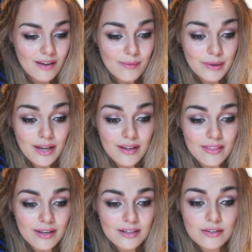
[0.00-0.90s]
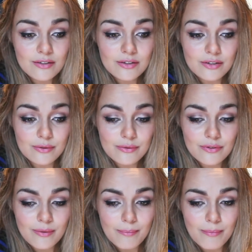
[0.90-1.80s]
But yeah, that
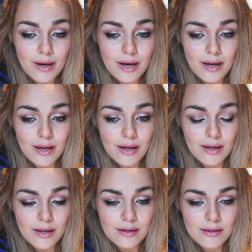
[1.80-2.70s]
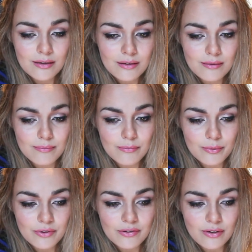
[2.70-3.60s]
concludes my, what
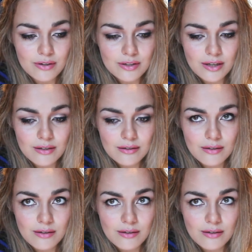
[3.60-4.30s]
was this called again?